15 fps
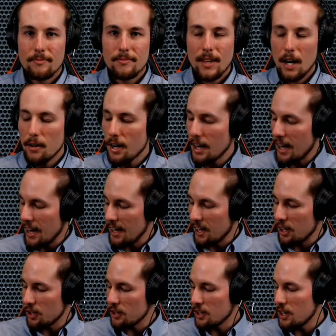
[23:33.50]
All right, and
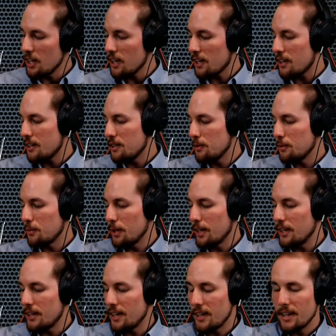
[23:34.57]
good luck when
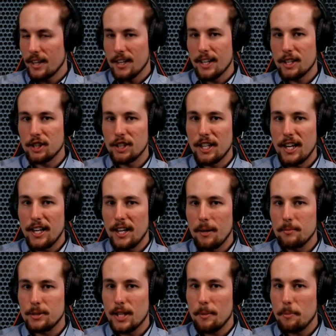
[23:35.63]
uh, election day comes
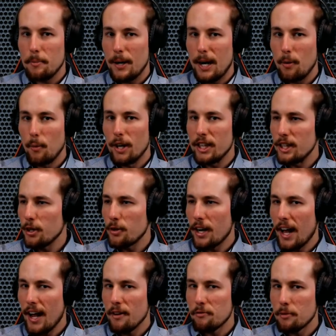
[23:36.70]
up about what, a year and a
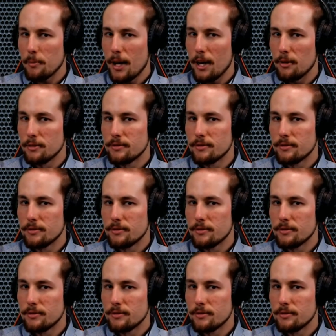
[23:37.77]
half from now?